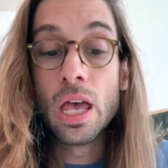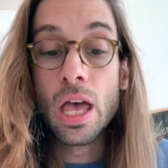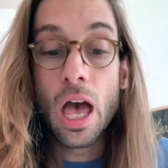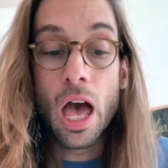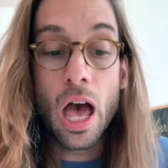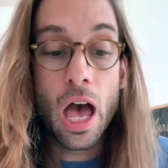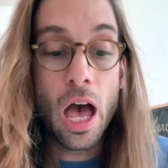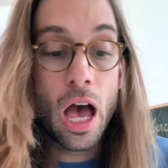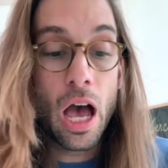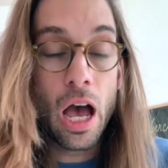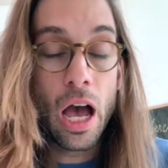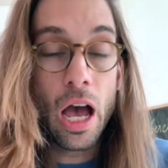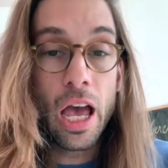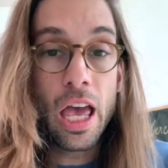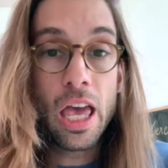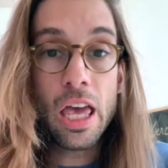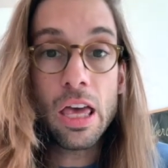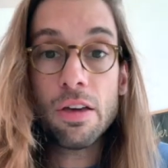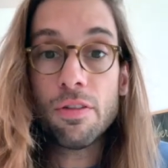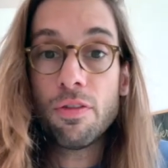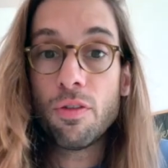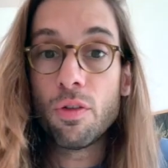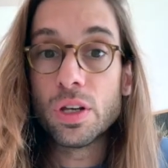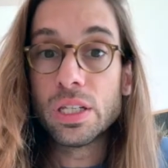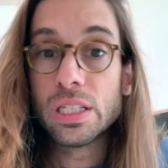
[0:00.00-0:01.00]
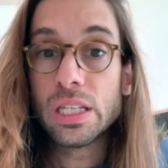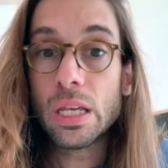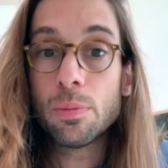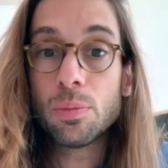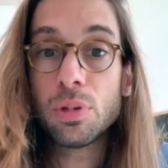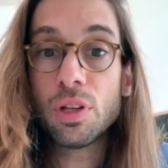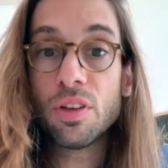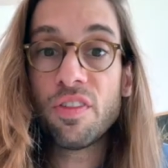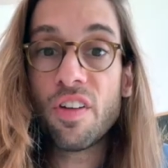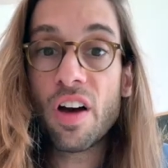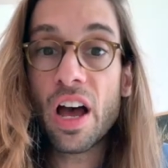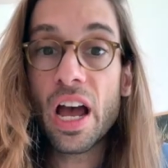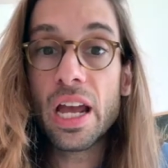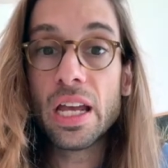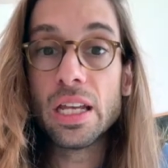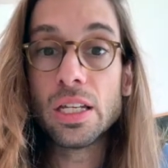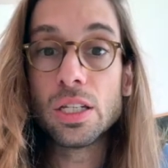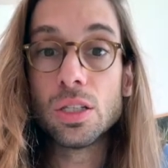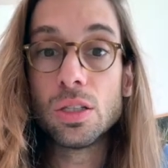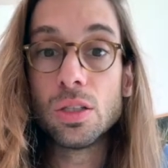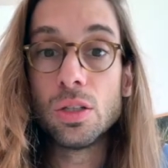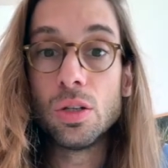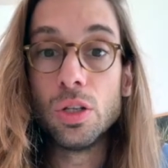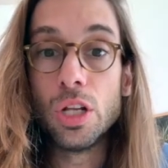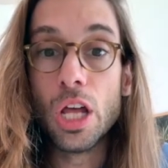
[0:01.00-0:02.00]
if we simplify
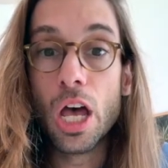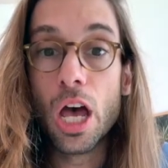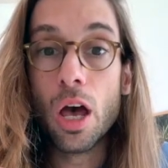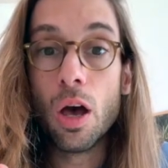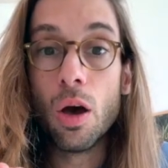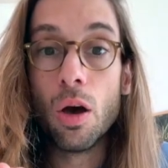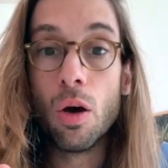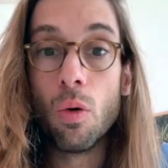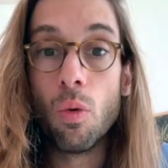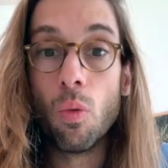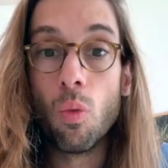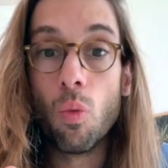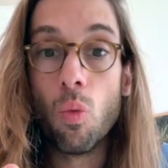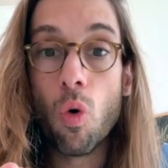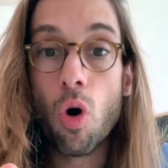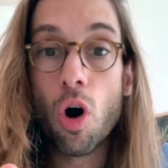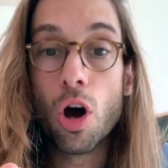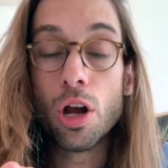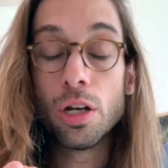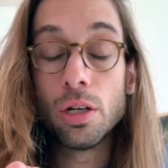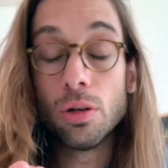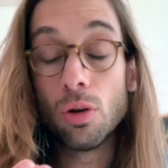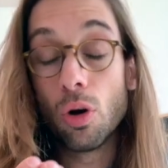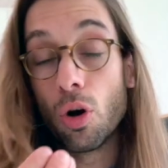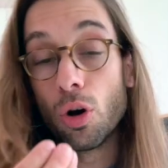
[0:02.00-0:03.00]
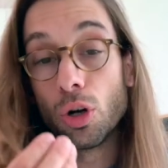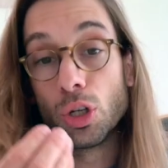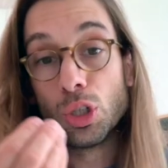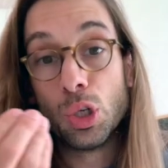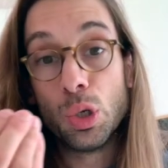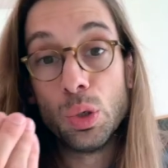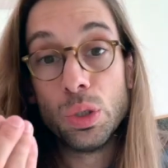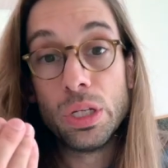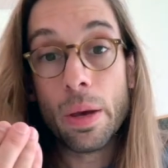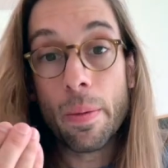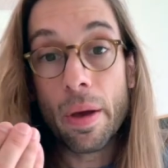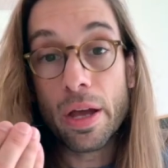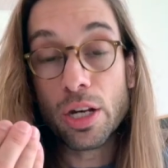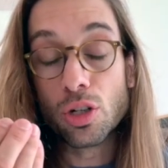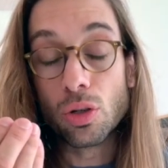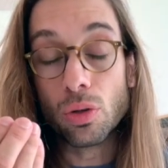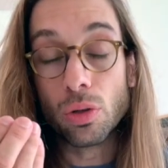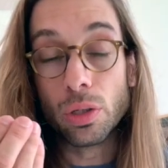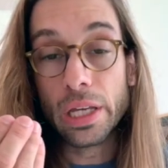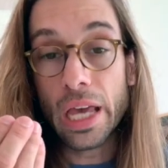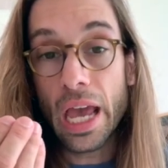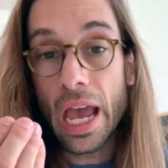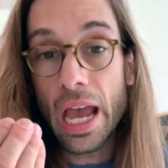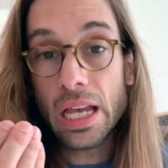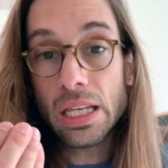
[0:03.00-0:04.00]
it to the one or
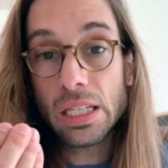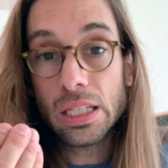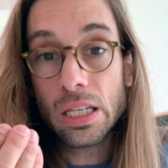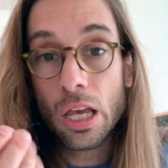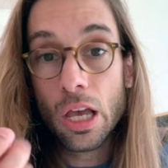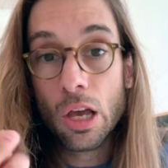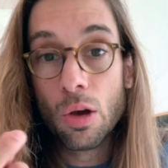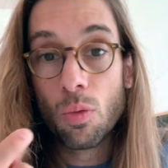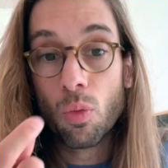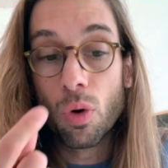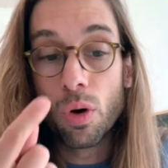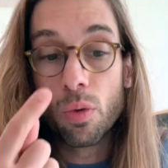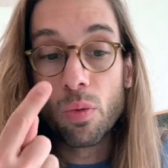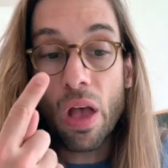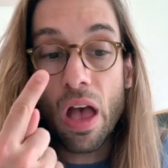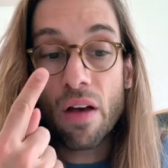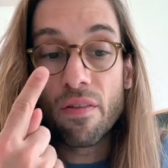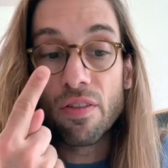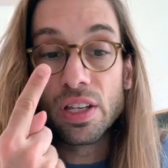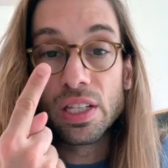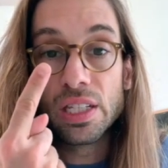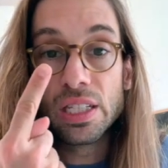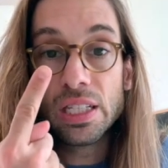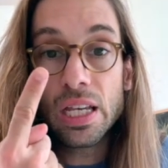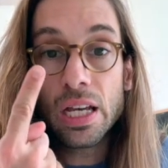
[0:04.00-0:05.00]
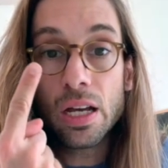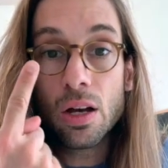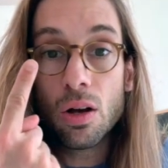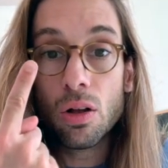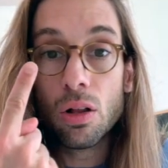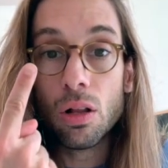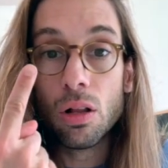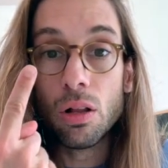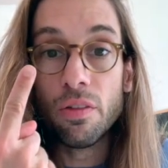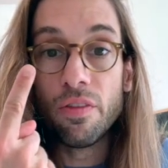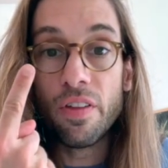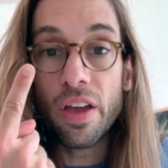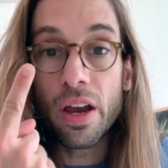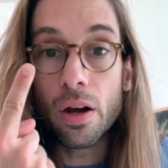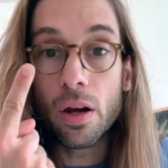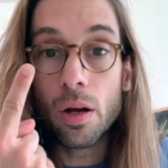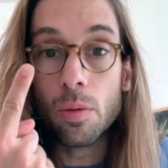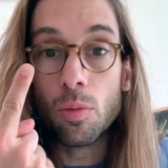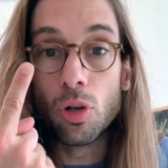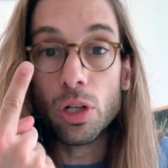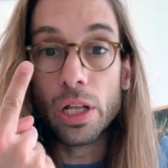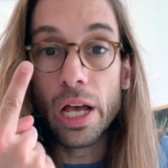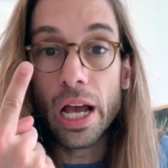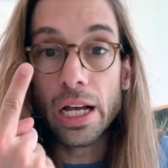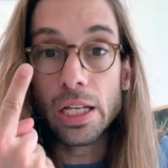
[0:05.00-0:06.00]
two-dimensional case where we have a single
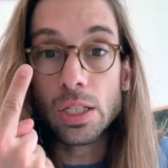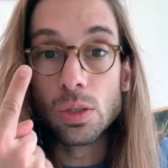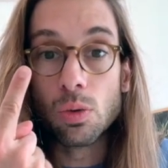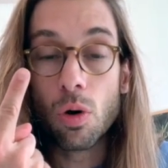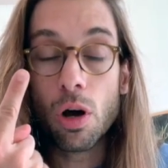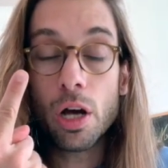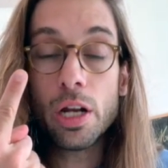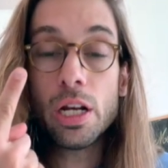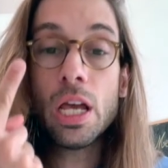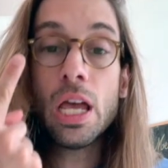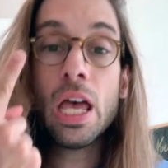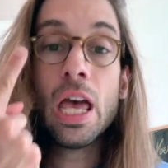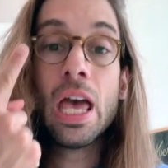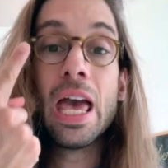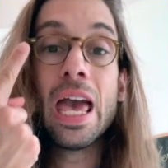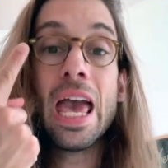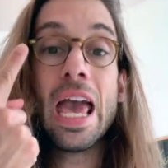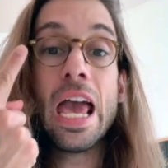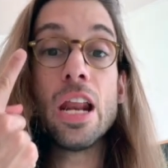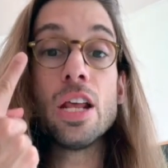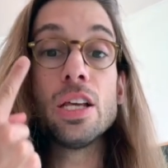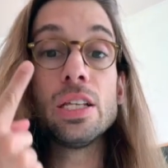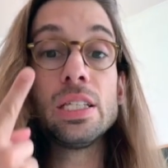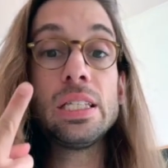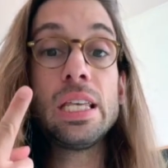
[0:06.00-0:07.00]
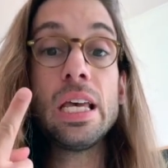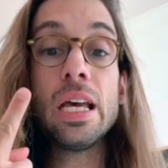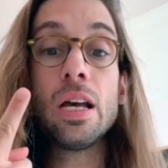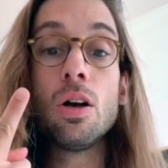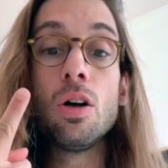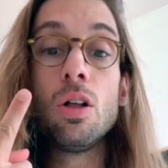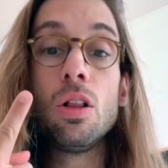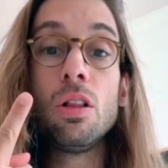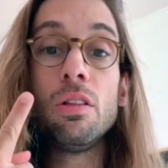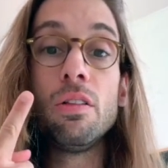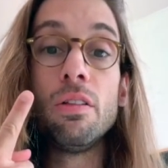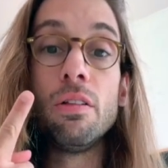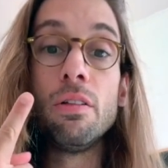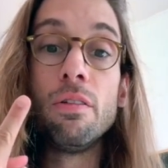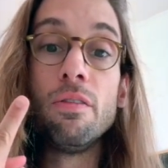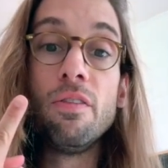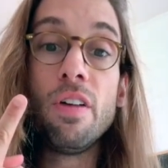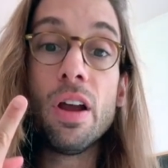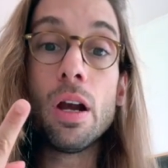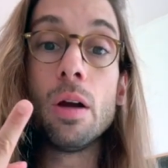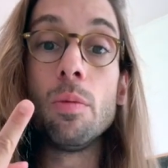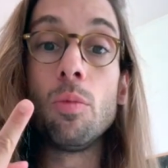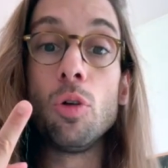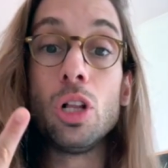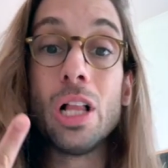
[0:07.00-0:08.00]
variable x1 and a single
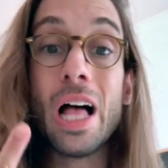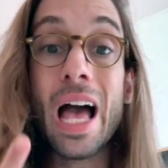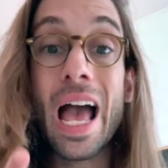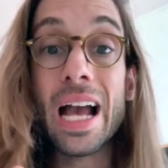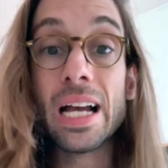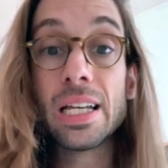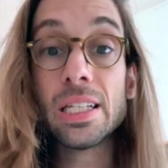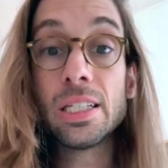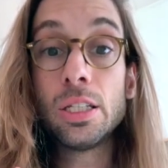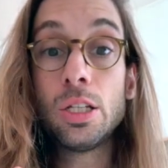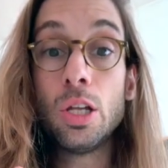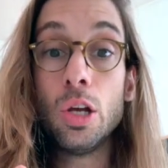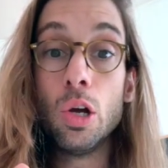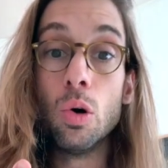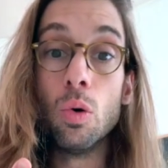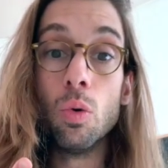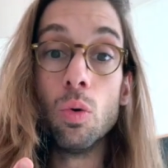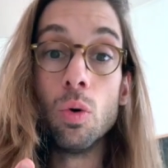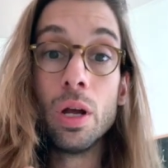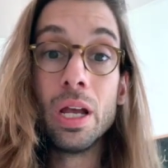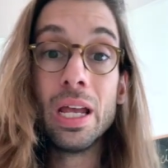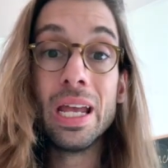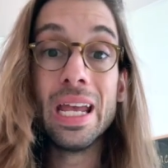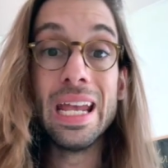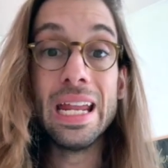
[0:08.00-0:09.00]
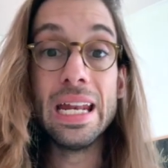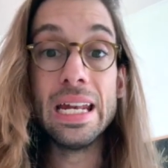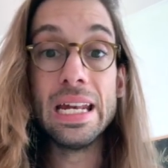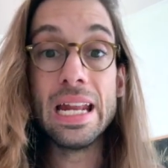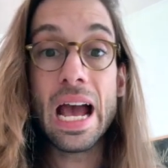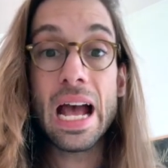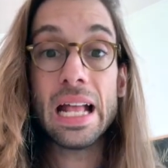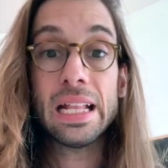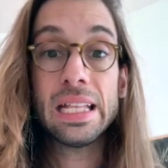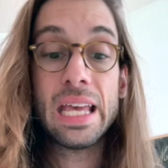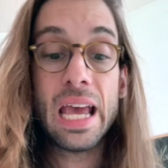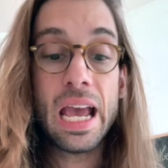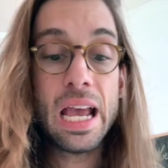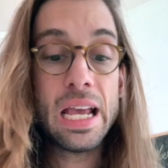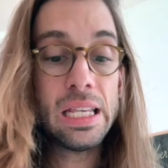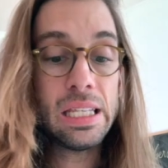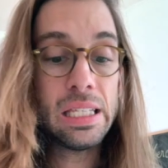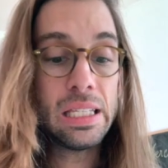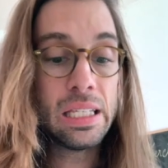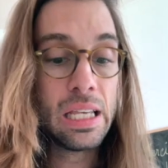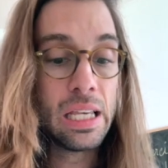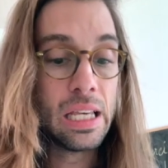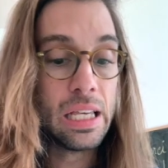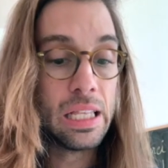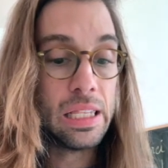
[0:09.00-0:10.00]
variable x2, in that
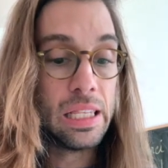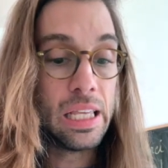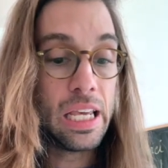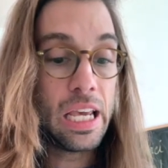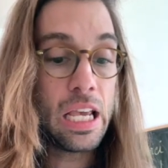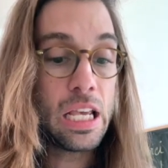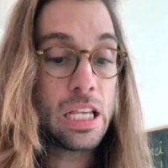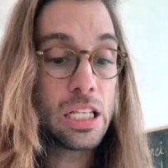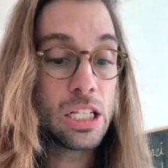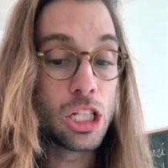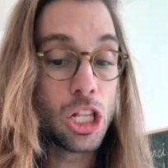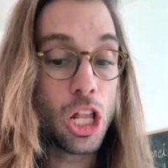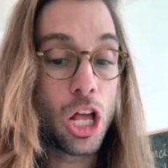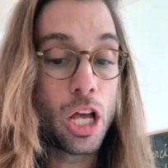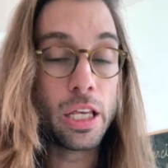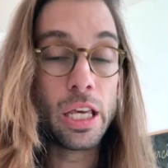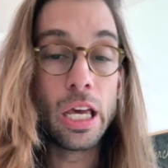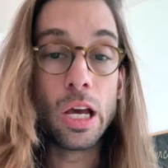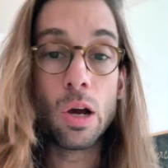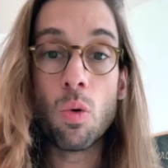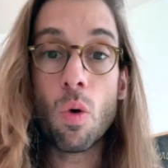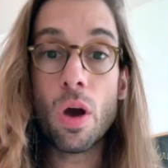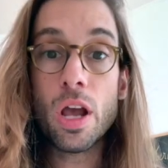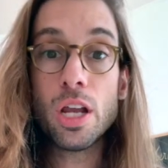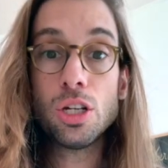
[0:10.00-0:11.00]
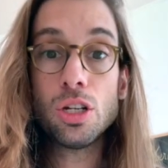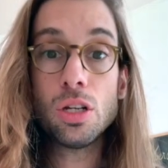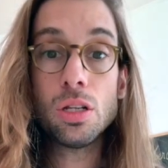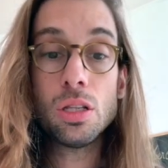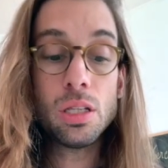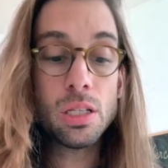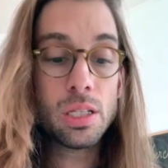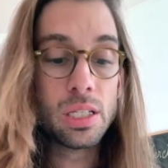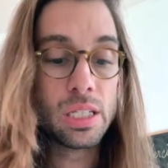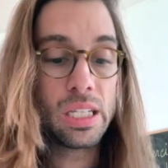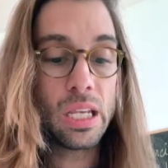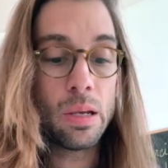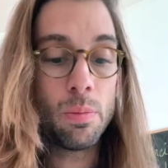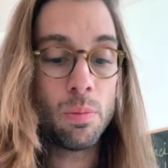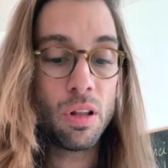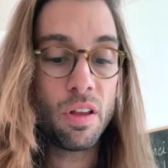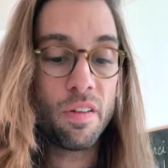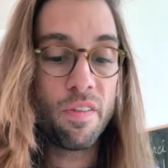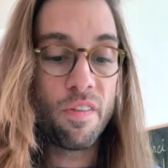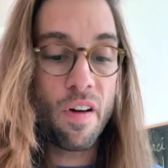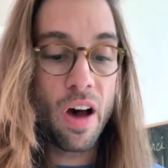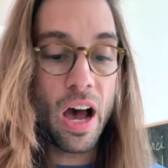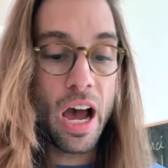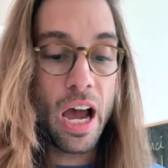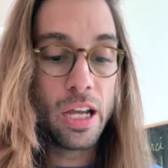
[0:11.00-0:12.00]
case, these long equations
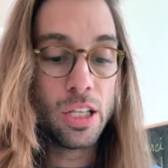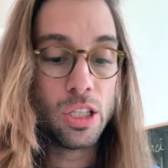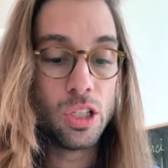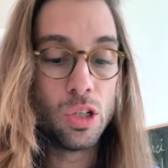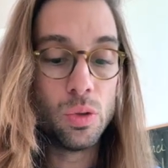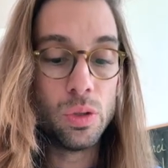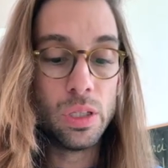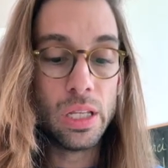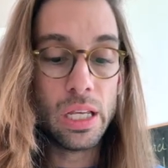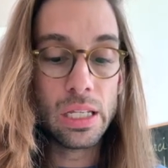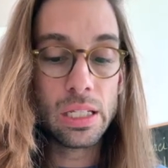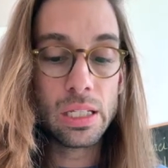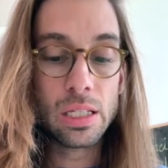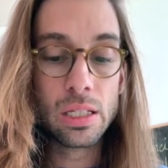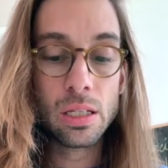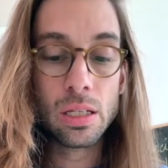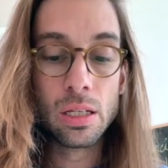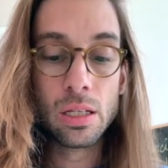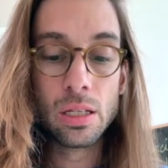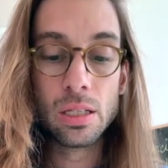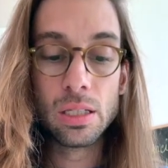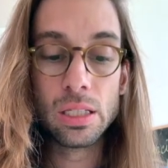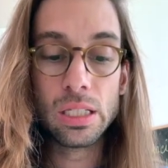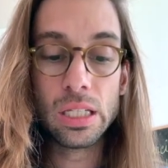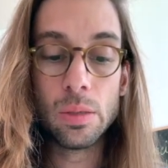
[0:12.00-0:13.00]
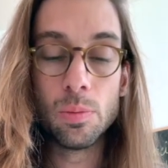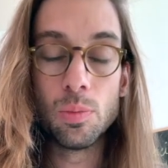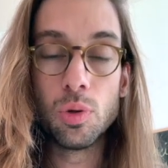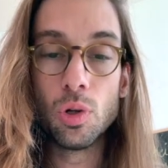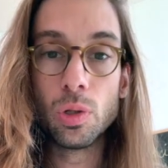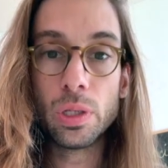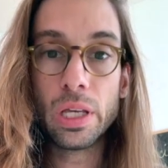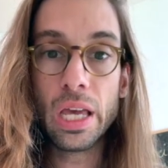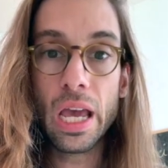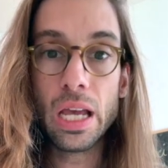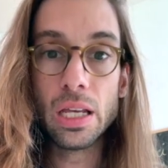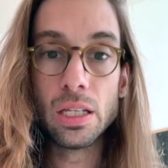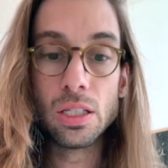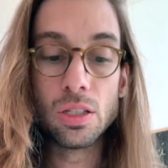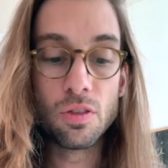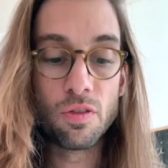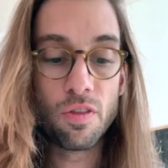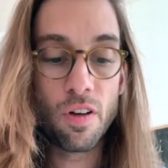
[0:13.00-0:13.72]
simplify to this simple case.